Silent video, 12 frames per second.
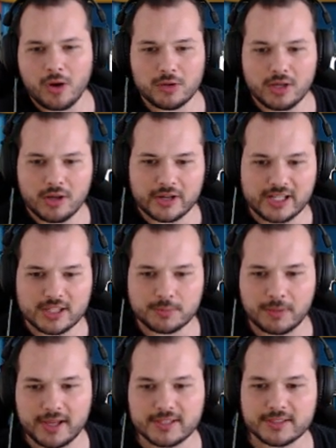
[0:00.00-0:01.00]
Oh, look at this
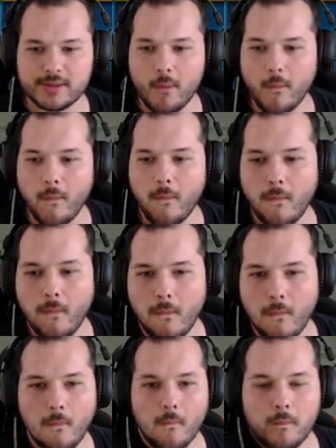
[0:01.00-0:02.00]
place.
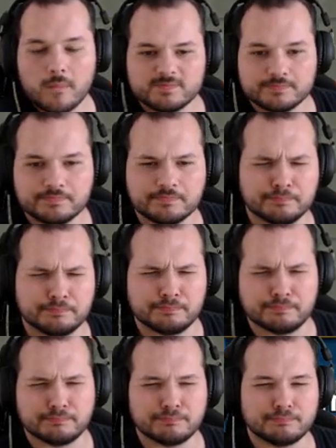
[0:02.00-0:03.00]

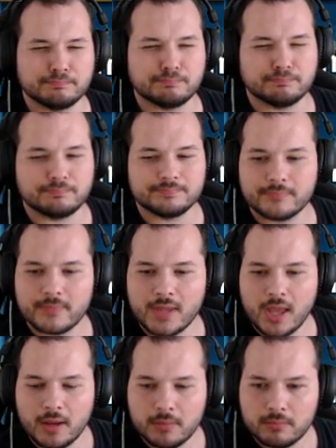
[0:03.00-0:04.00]

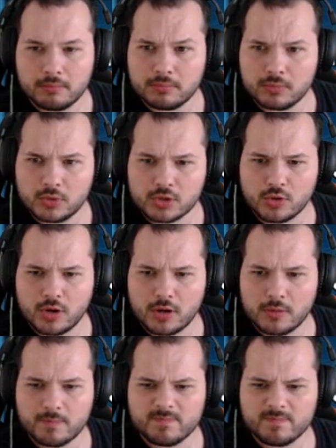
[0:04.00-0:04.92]
Huh? What's wrong?